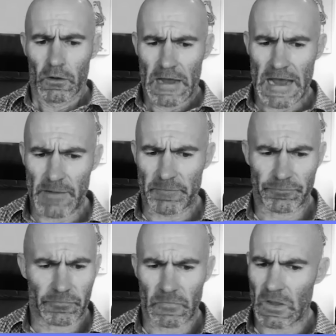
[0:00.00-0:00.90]
all
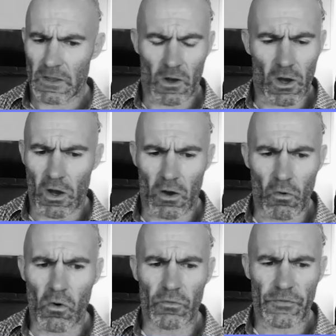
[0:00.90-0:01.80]

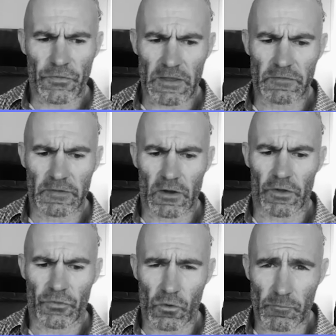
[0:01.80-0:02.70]
the things that I
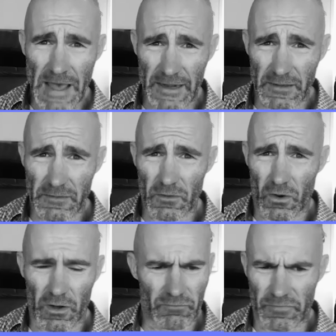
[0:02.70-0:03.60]
thought mattered,
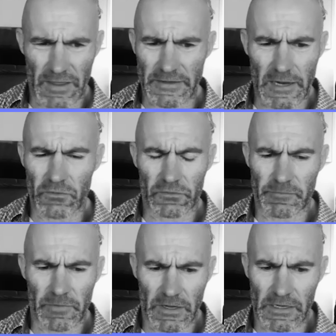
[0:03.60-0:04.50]
they don't to
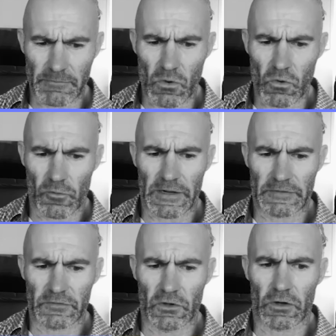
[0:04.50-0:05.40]
me anymore. And
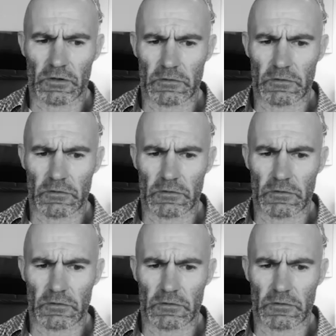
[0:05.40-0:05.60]
it's not,